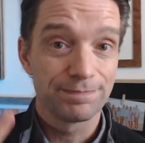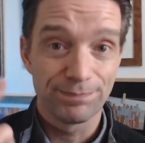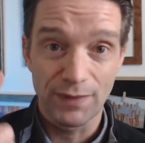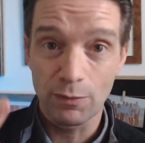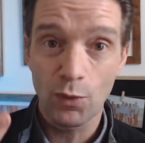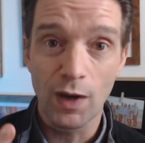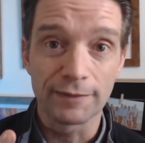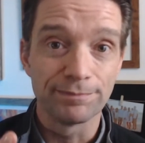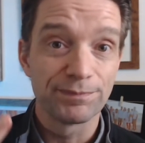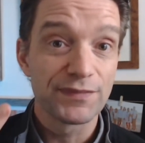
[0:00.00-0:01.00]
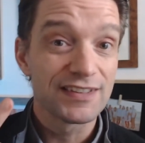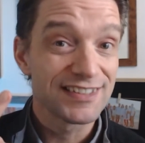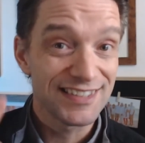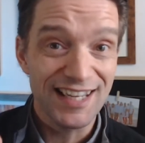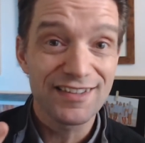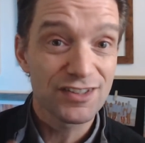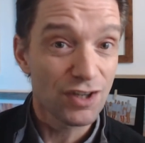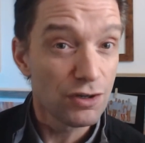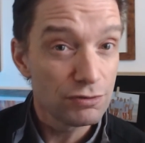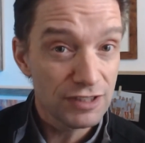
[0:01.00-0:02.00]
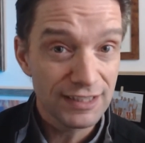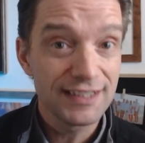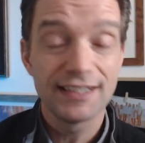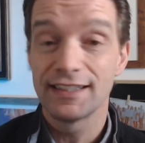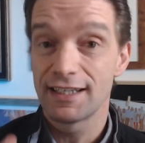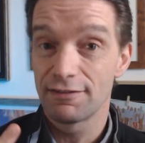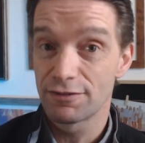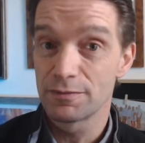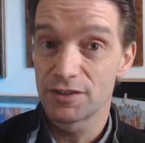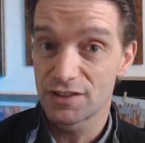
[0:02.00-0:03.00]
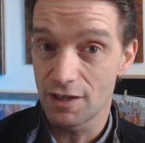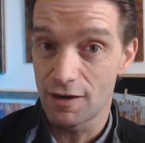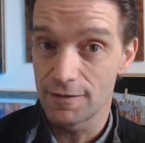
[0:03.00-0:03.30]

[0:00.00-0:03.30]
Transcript: Number 1, set the tone clearly from the start.